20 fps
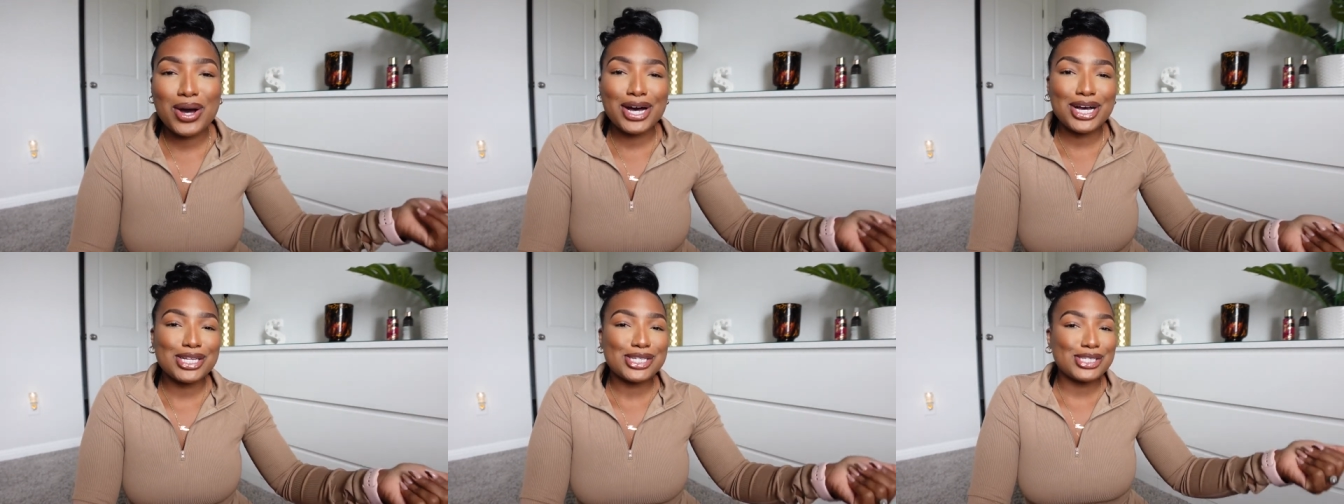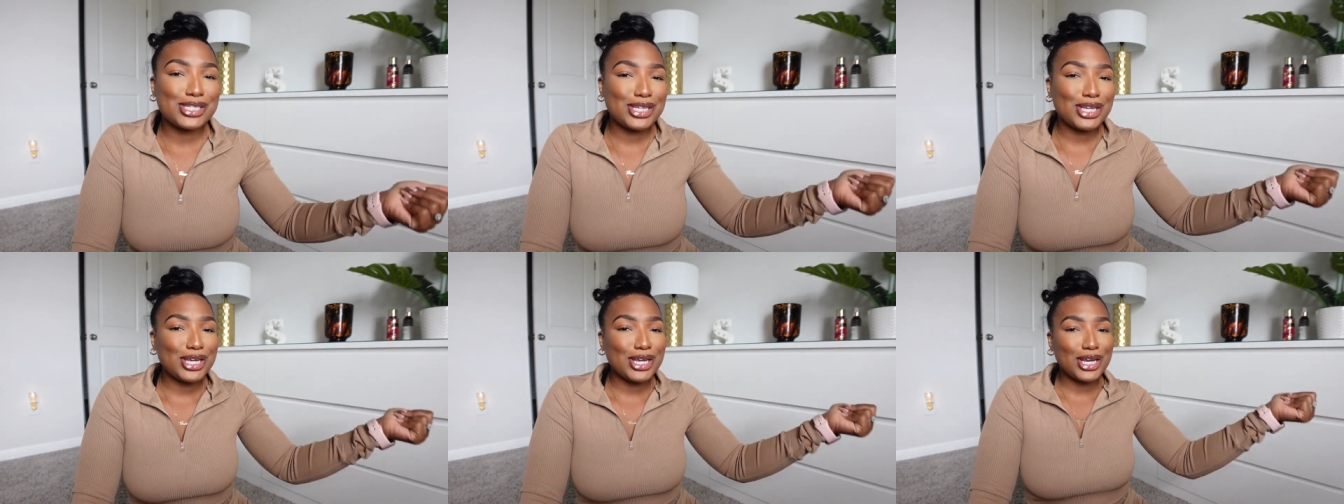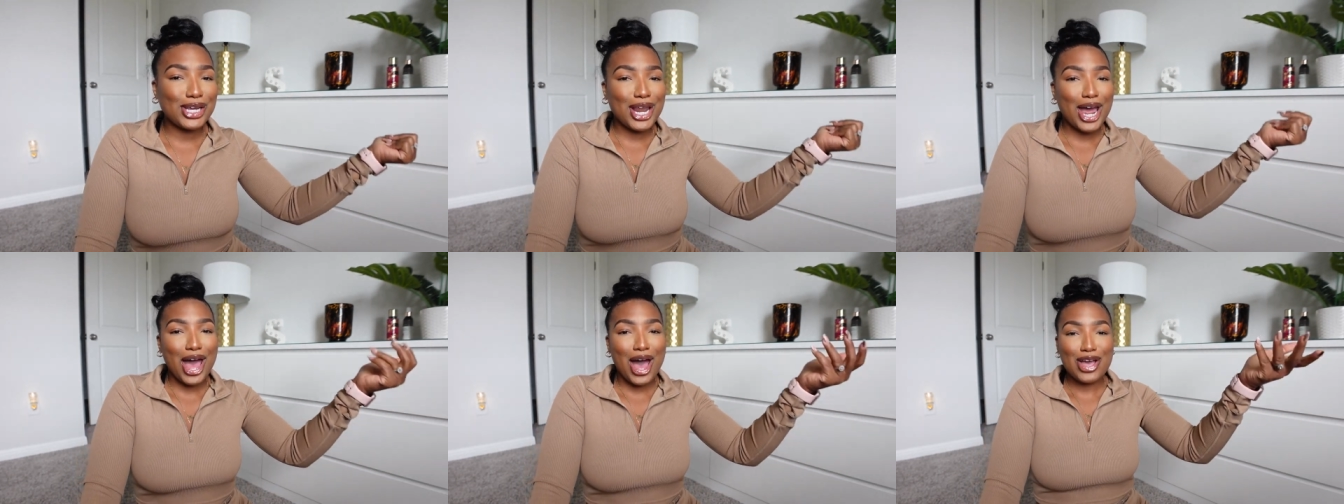uh,
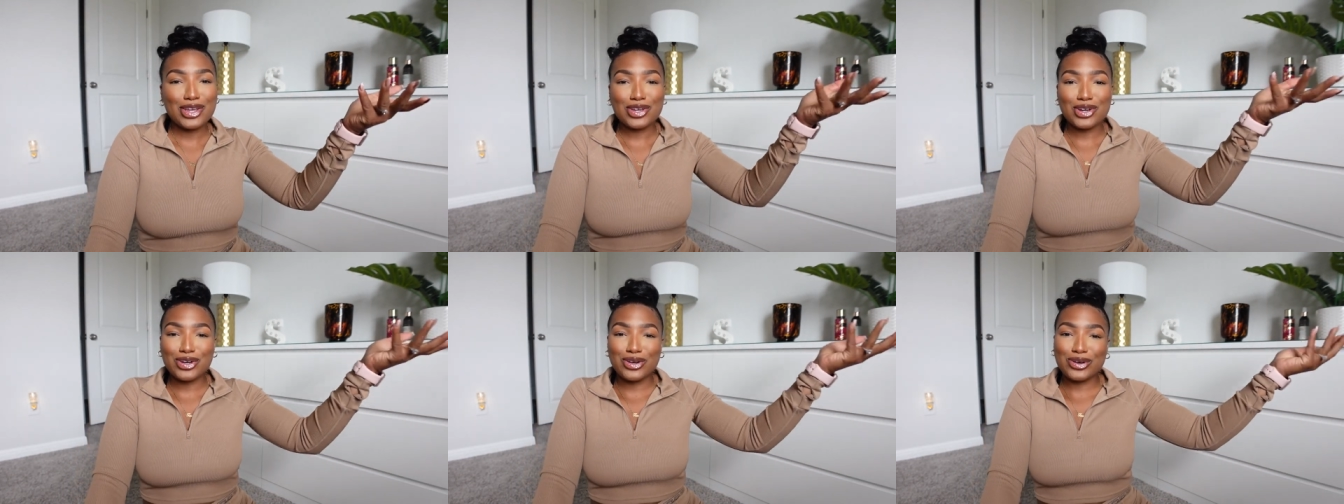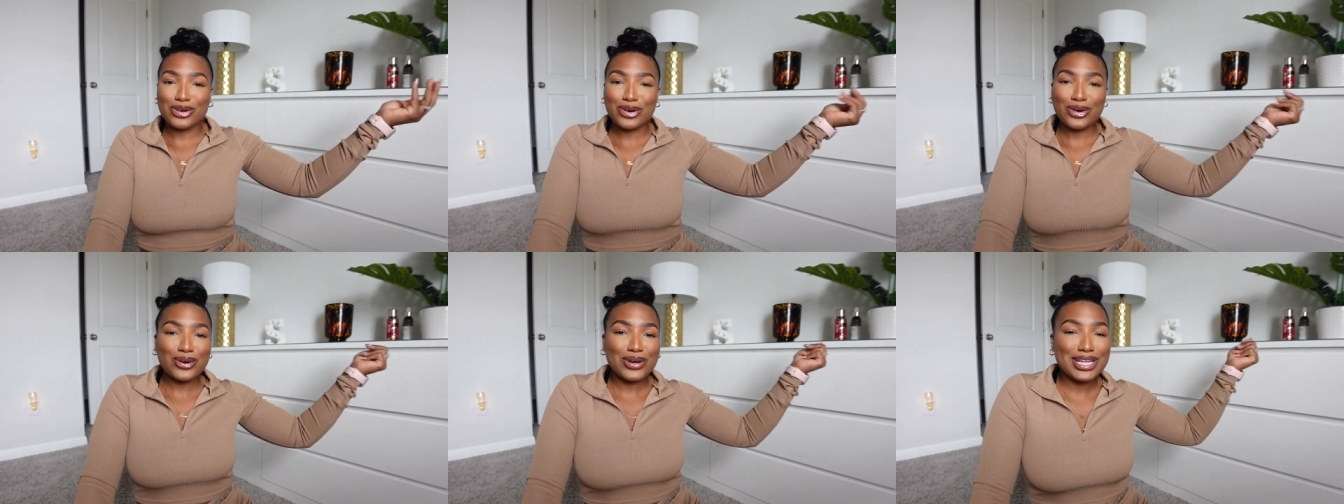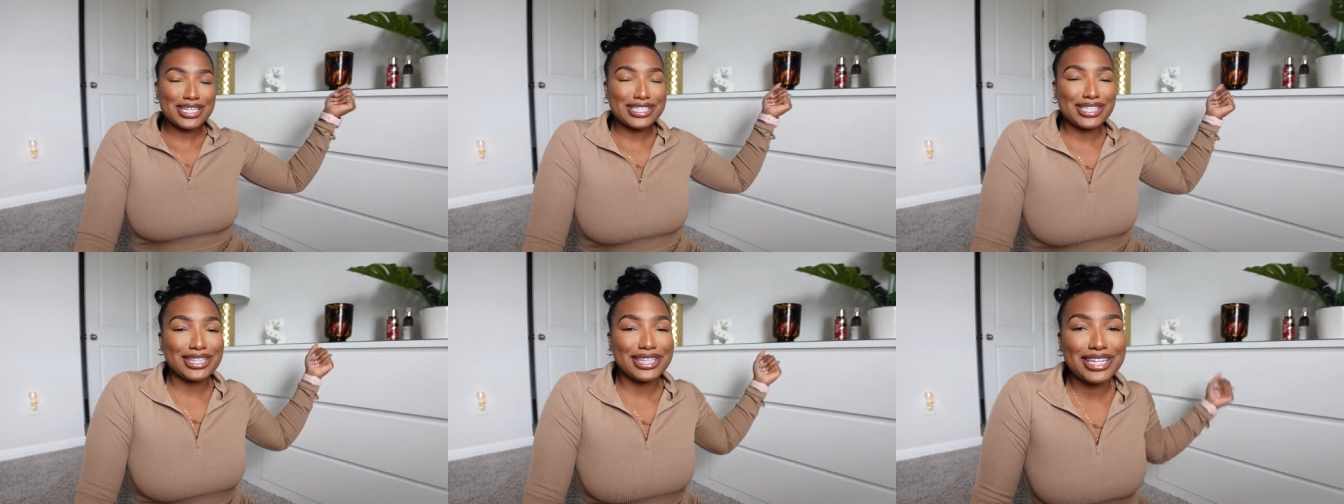seeing how your girl
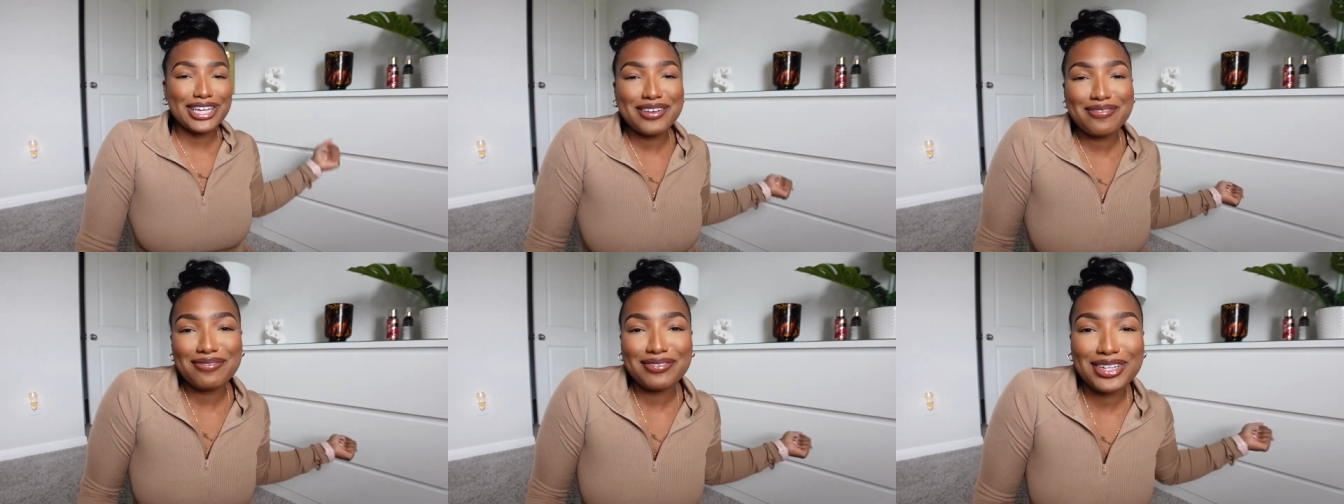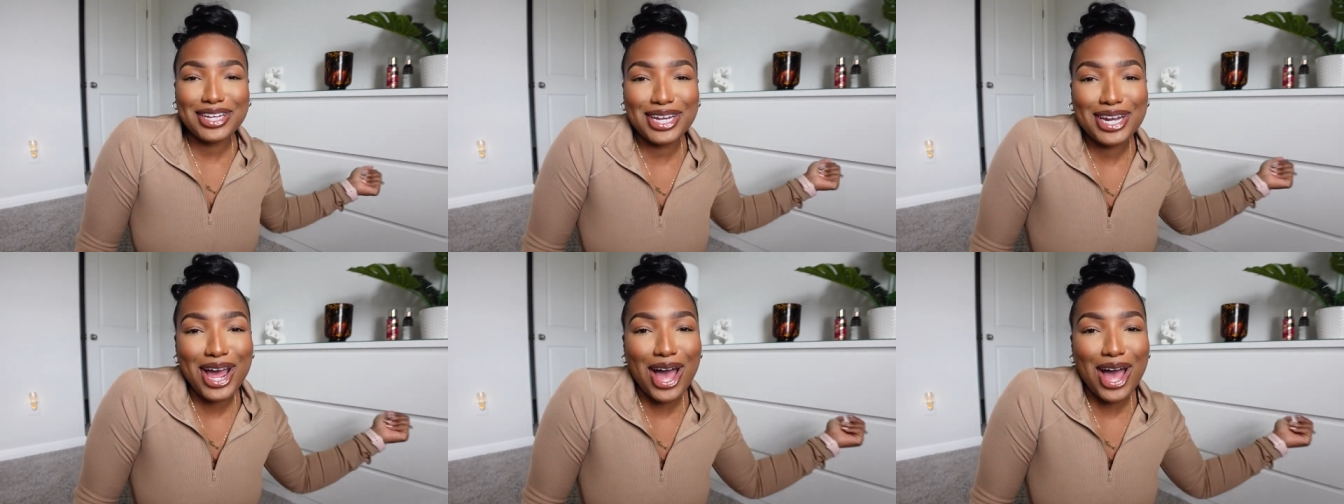is lifting,